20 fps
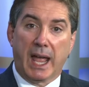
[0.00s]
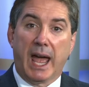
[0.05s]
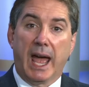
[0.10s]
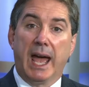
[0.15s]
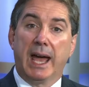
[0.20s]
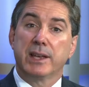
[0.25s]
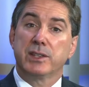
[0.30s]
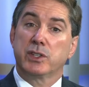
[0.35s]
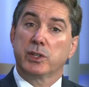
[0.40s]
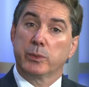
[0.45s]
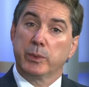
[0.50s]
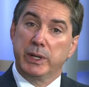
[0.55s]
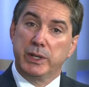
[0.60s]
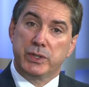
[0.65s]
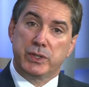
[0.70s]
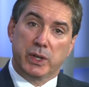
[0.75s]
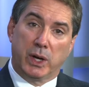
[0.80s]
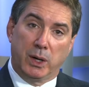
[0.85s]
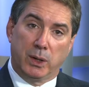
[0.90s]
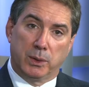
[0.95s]
As a
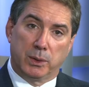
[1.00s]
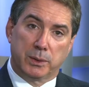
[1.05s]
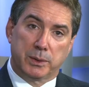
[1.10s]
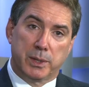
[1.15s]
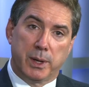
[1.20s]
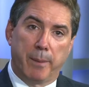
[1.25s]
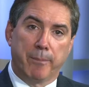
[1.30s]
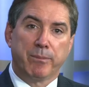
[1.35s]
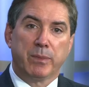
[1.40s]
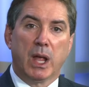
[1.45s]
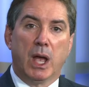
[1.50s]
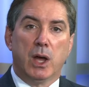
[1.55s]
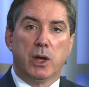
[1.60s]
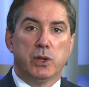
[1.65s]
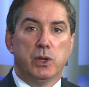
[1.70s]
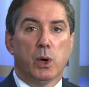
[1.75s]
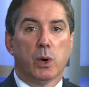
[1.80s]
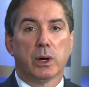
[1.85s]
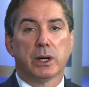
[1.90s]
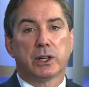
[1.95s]
result,
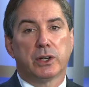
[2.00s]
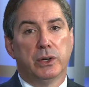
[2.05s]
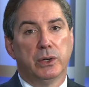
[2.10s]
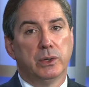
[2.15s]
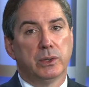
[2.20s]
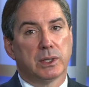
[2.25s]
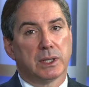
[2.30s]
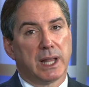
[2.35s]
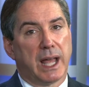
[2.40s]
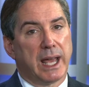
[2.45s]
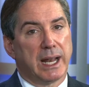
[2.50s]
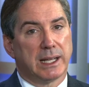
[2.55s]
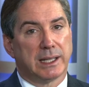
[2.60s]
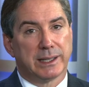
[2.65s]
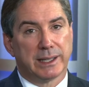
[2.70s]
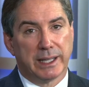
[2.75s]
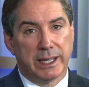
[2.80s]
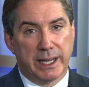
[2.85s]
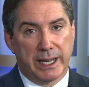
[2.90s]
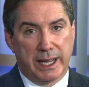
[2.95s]
your Google
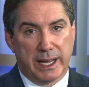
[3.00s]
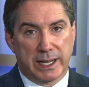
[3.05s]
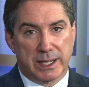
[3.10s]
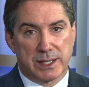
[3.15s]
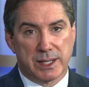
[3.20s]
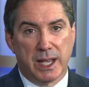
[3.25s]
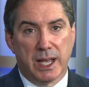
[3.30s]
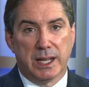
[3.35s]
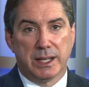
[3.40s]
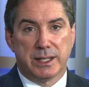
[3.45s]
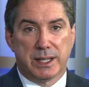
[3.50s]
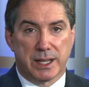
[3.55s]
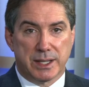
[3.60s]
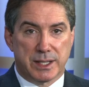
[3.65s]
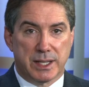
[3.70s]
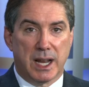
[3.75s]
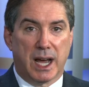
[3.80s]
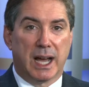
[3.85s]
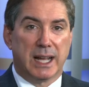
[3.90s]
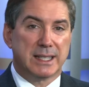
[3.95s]
Analytics does
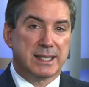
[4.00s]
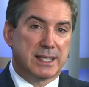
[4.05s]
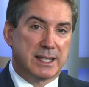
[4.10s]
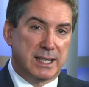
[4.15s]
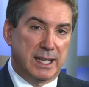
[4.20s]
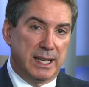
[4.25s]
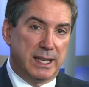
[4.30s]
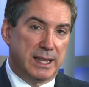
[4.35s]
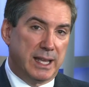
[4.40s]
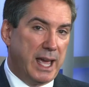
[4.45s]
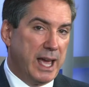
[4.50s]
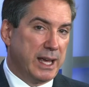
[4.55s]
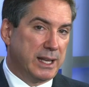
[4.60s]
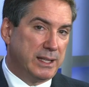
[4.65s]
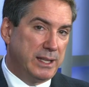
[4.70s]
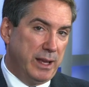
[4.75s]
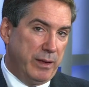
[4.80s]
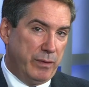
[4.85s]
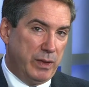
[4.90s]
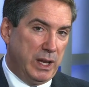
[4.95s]
not see the
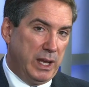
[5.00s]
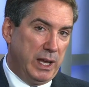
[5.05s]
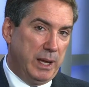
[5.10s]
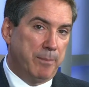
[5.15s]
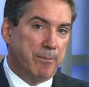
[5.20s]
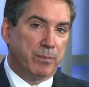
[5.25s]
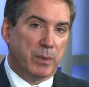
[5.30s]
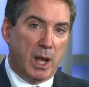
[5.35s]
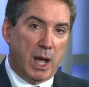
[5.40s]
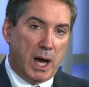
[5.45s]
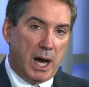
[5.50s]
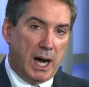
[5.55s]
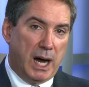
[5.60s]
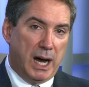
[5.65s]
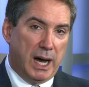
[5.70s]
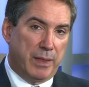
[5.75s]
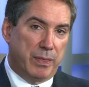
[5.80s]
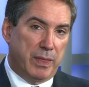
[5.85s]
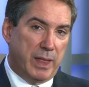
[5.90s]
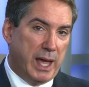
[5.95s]
activity
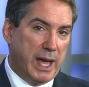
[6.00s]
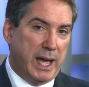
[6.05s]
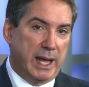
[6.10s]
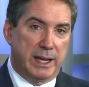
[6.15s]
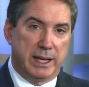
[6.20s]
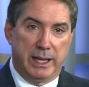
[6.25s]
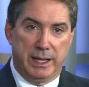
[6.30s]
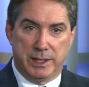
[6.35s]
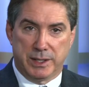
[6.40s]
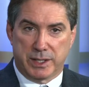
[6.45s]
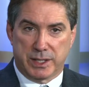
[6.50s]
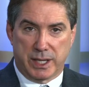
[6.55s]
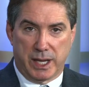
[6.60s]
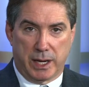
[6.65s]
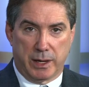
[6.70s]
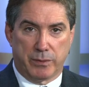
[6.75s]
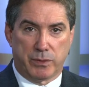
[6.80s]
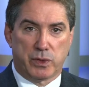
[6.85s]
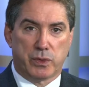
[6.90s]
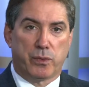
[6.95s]
on that
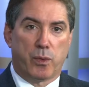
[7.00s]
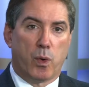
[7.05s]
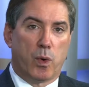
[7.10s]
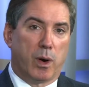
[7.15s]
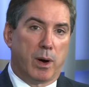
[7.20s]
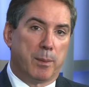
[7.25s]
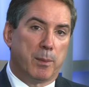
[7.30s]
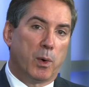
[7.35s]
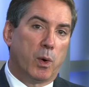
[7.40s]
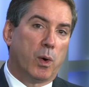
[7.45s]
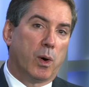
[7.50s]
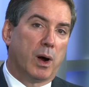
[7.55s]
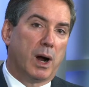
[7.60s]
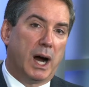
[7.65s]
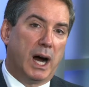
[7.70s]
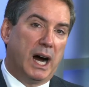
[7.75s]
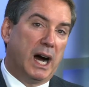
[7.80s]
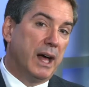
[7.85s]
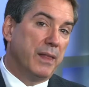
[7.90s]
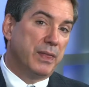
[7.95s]
incentives form or
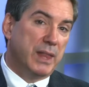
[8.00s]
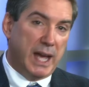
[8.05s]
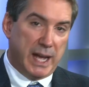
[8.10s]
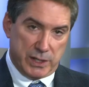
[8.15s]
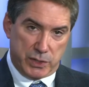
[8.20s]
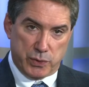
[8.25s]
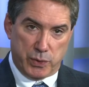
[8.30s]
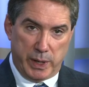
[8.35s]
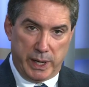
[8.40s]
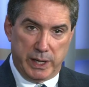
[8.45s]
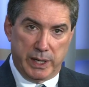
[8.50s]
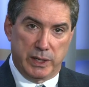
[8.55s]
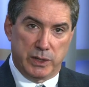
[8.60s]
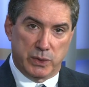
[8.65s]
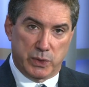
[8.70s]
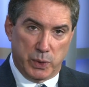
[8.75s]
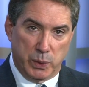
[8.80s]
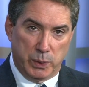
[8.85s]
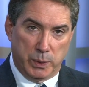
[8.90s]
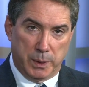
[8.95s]
on that trade-in
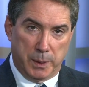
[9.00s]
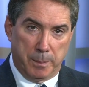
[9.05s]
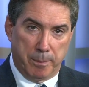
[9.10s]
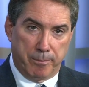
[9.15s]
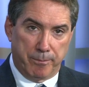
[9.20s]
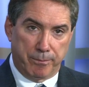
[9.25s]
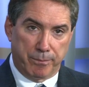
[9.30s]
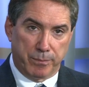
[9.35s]
tool.